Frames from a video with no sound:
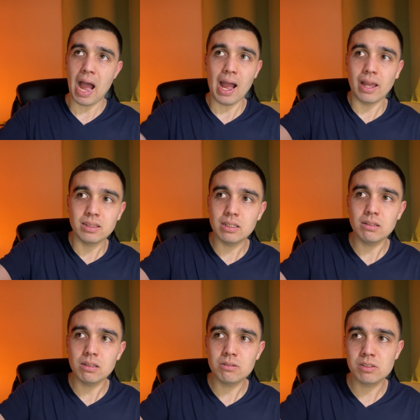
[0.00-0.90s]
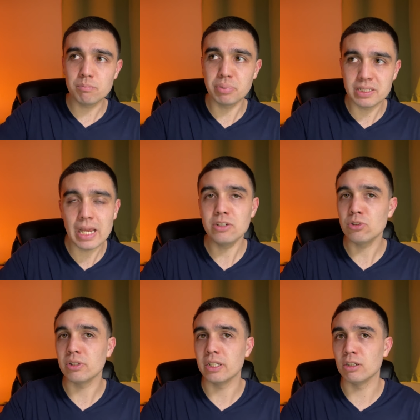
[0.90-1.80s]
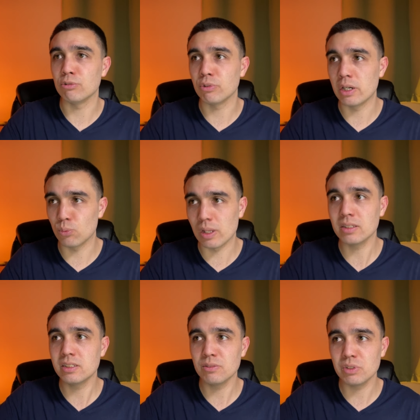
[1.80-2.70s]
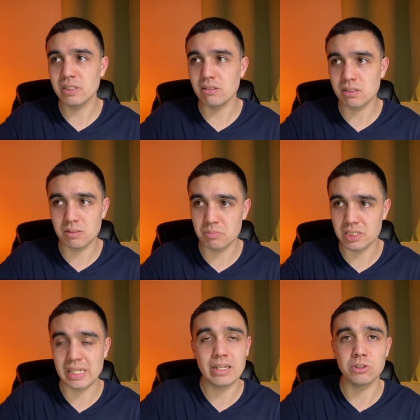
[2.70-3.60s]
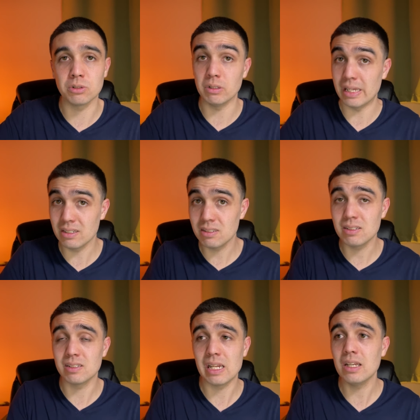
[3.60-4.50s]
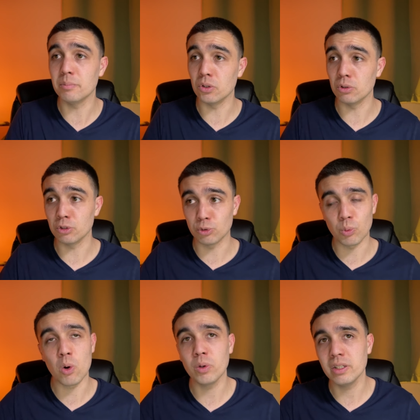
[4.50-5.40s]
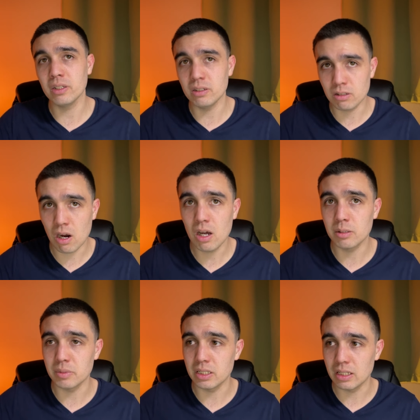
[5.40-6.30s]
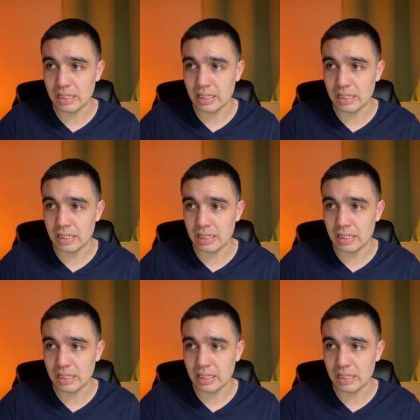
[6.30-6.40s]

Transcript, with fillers: I think that there's some potential here for a relatively substantial and sustainable growing economy